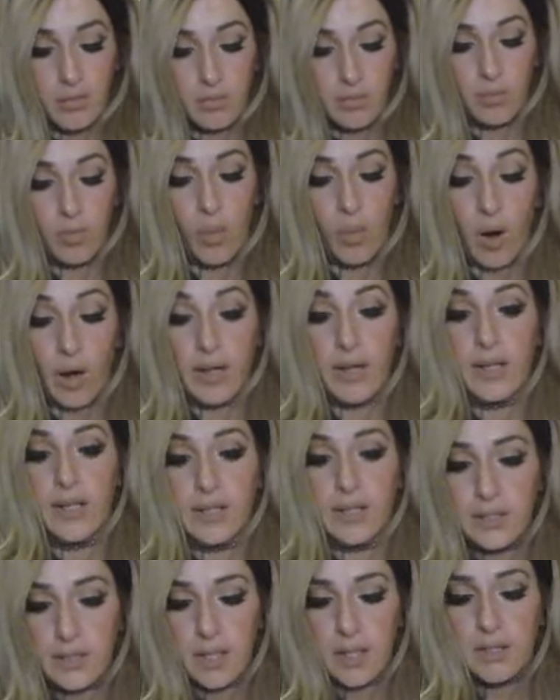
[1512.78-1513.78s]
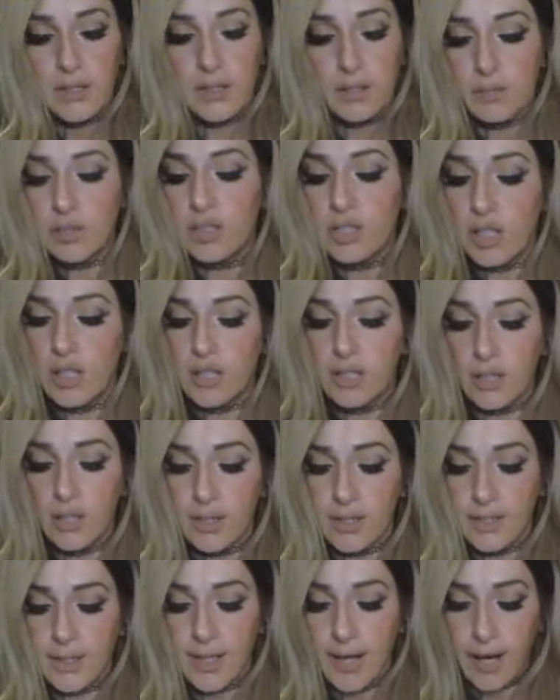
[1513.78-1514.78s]
wanting to say some shit to this
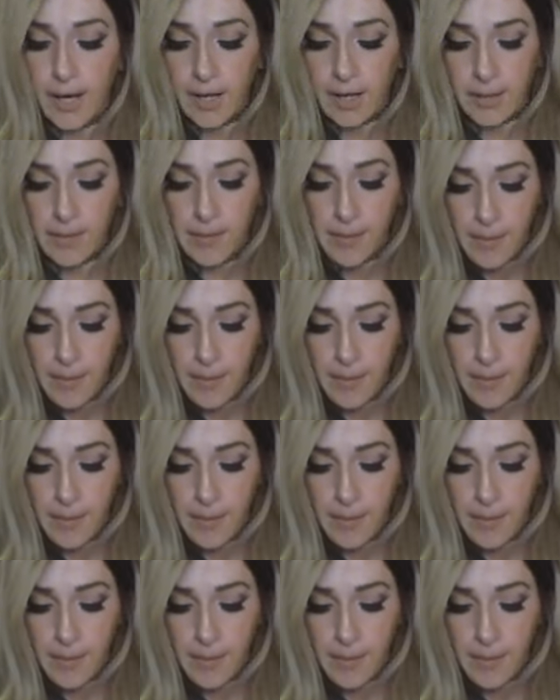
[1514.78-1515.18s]
guy.